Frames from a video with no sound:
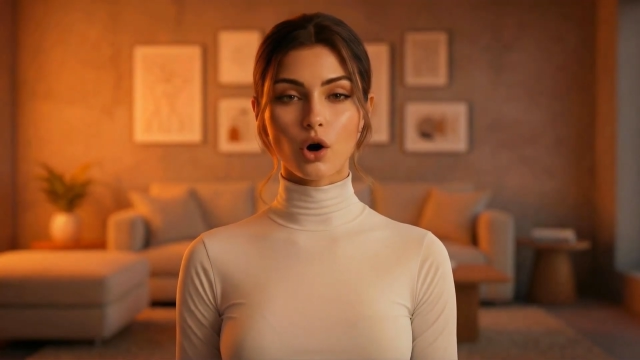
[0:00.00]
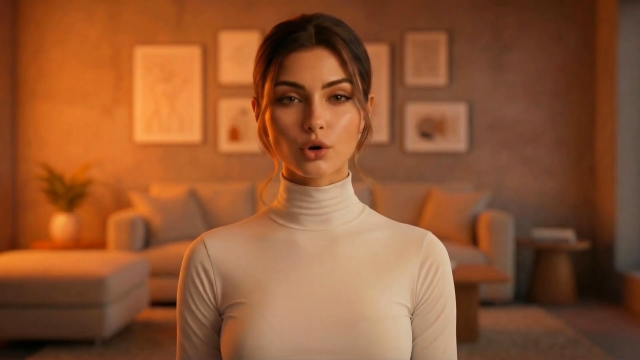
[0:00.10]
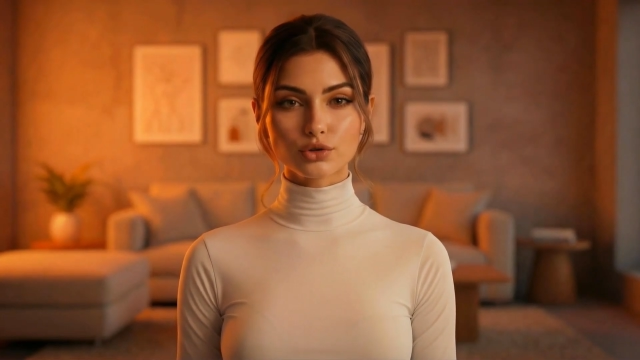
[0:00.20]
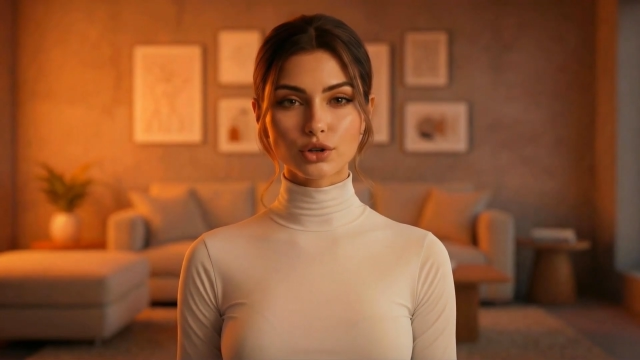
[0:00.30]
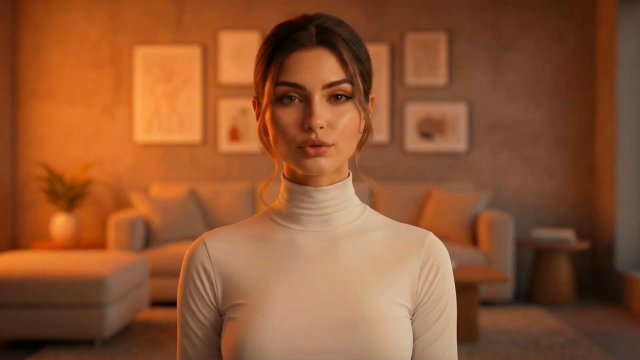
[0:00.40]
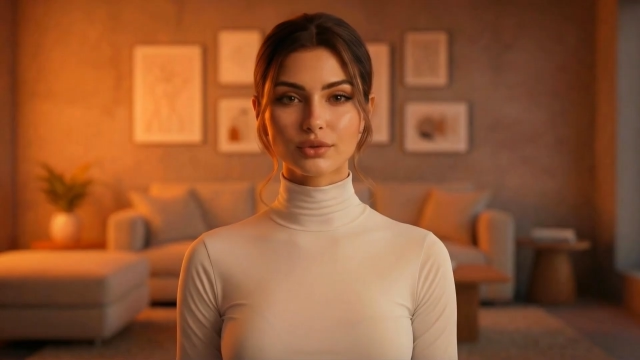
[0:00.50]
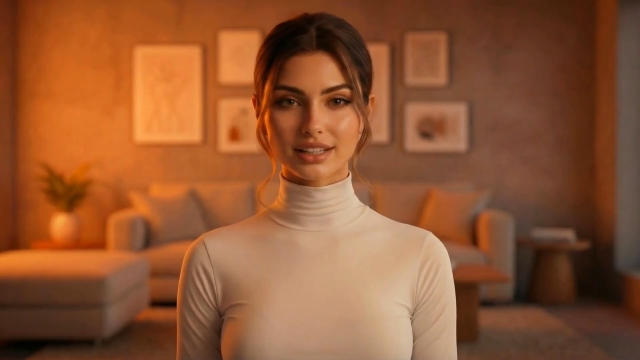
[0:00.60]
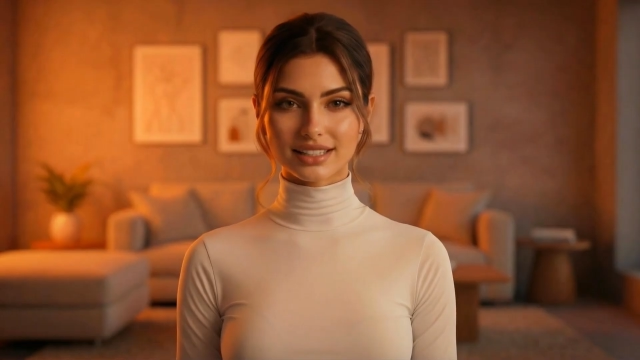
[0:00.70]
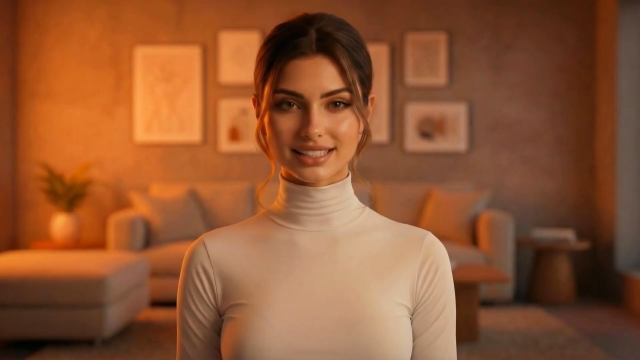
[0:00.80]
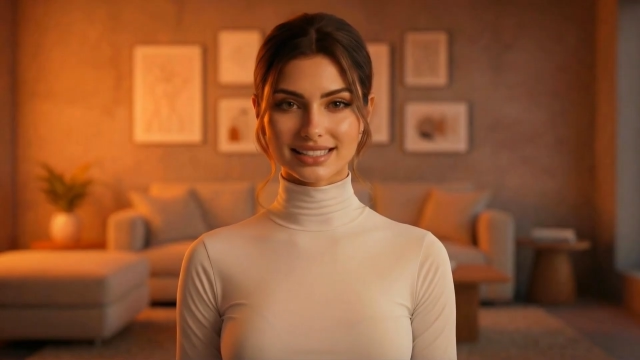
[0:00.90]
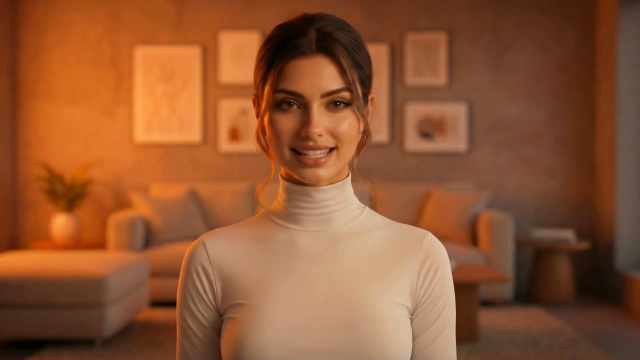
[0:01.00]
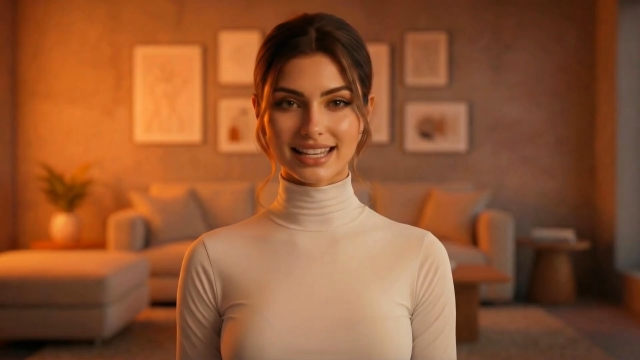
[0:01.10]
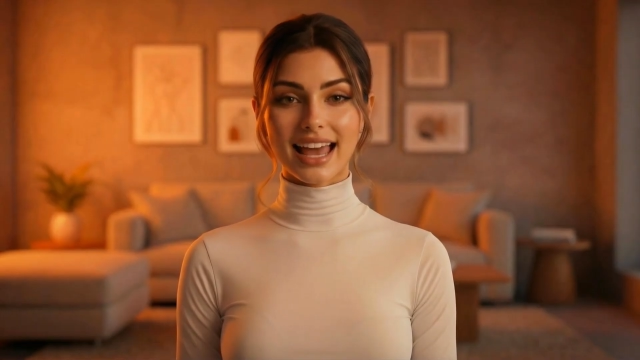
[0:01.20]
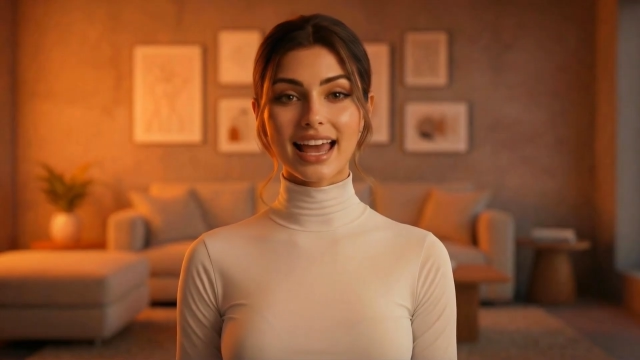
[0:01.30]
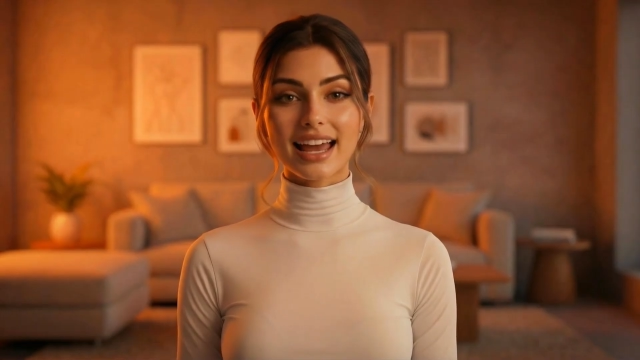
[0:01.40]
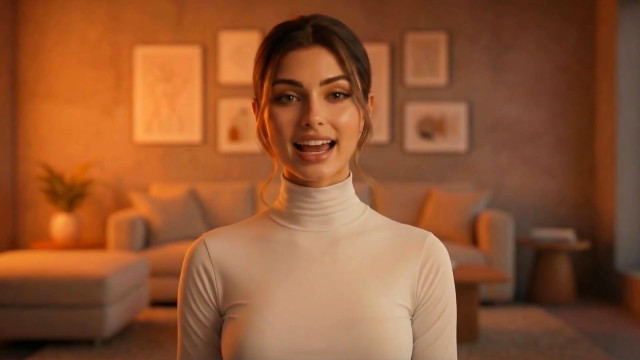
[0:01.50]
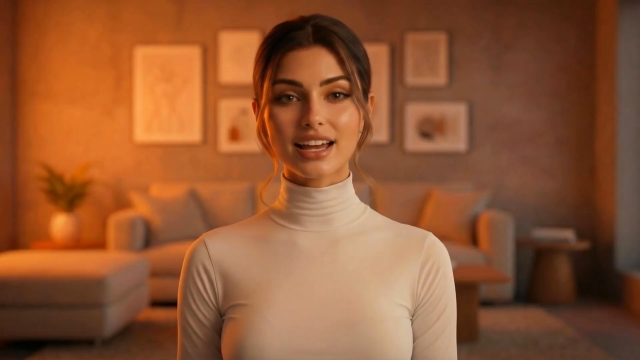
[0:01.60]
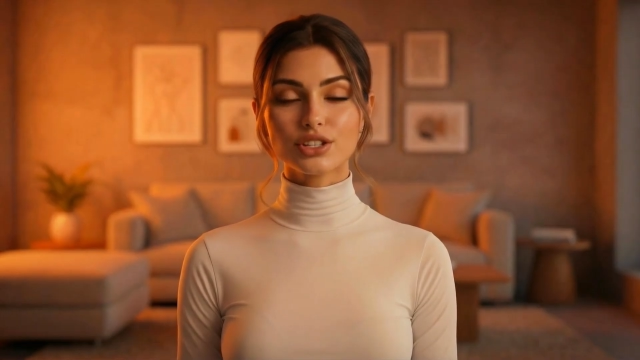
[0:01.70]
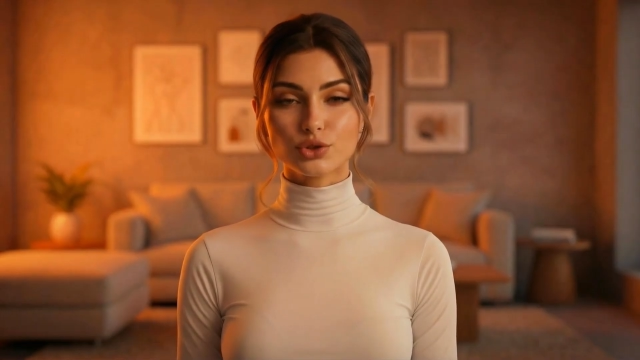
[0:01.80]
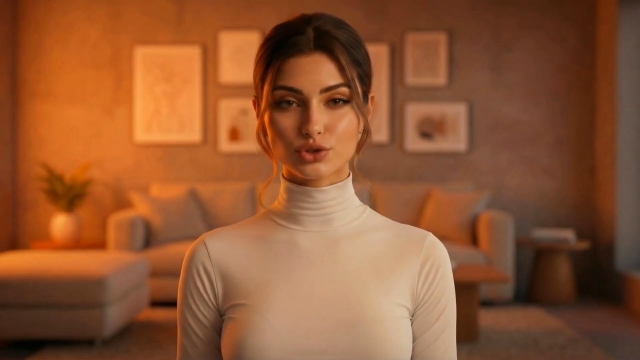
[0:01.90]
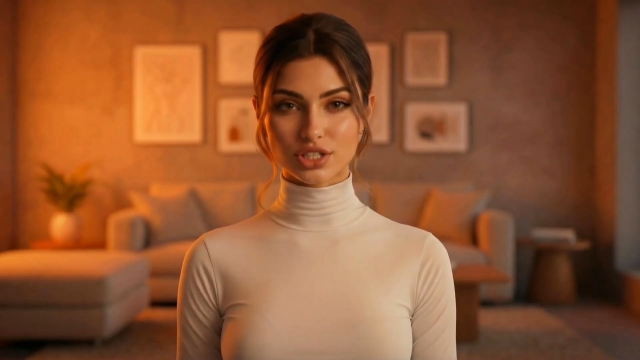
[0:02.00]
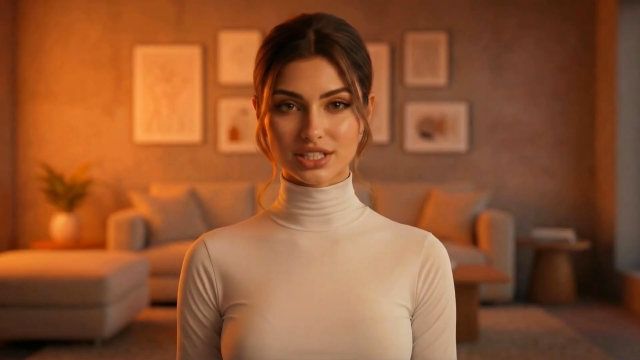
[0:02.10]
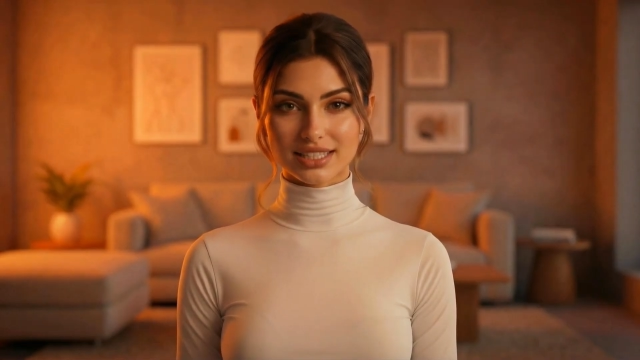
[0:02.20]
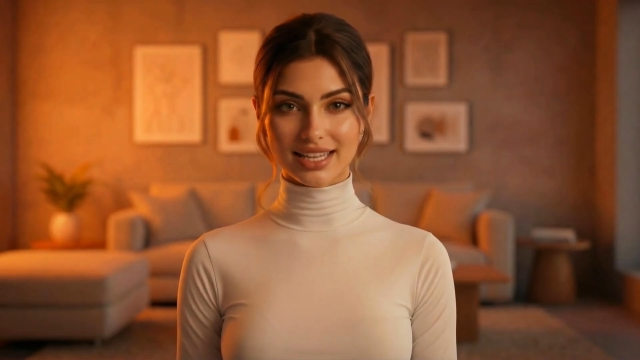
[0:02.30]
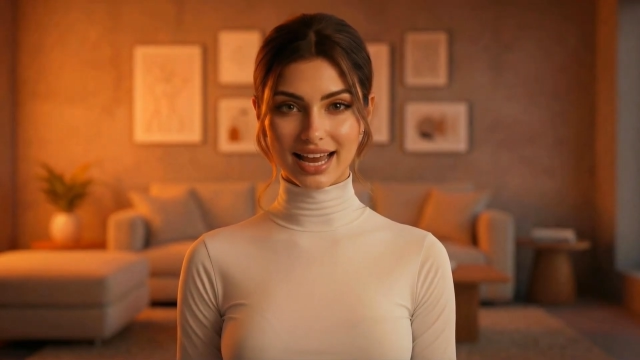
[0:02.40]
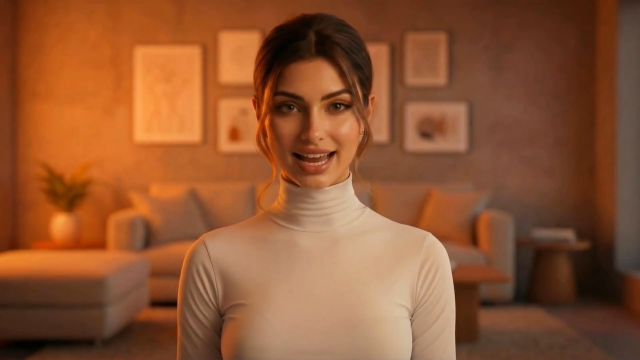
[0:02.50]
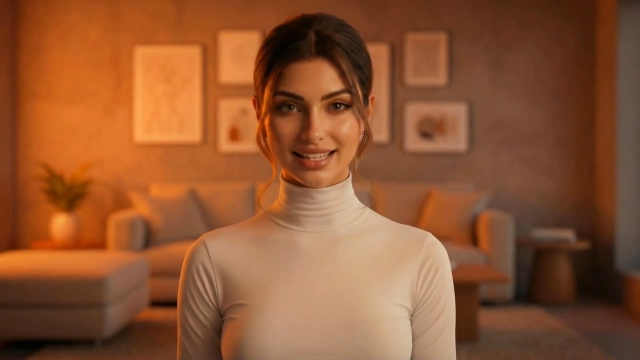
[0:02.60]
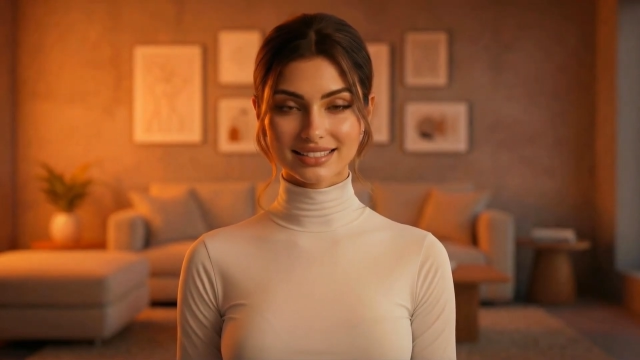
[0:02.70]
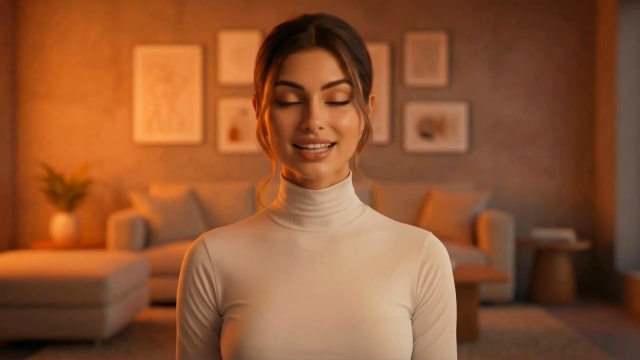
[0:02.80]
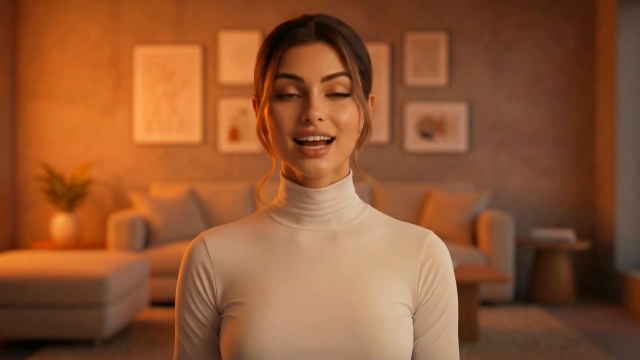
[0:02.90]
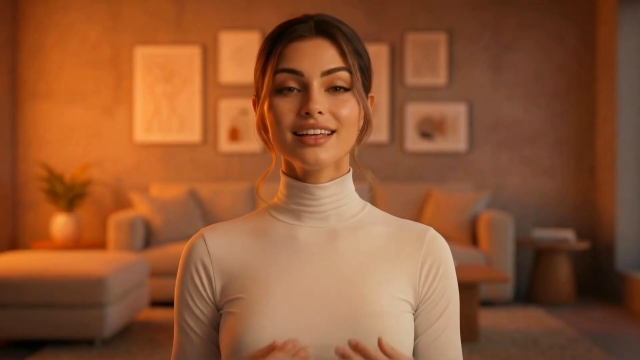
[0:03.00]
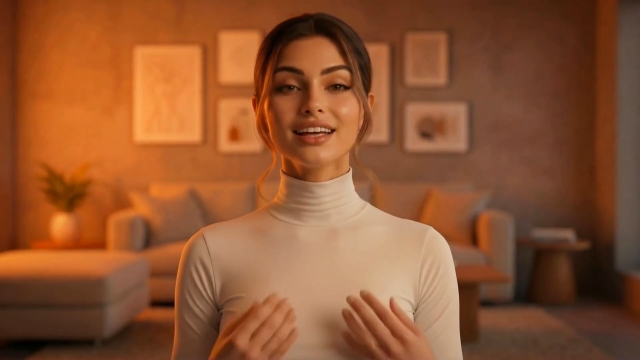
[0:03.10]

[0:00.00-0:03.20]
ultra-realistic AI UGC ads